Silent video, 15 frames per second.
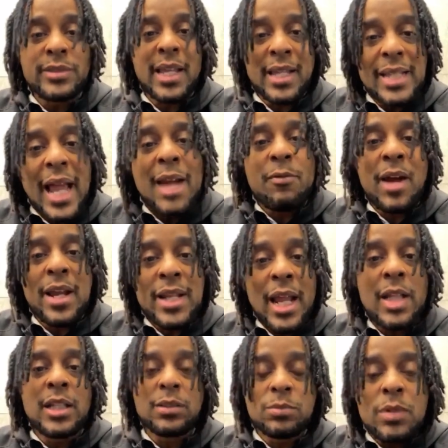that like right
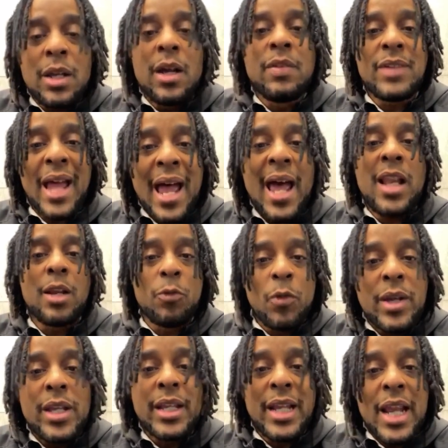now. Let's build Allen
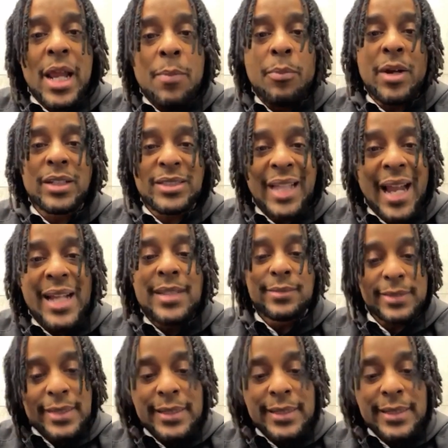Rillionaire, press like.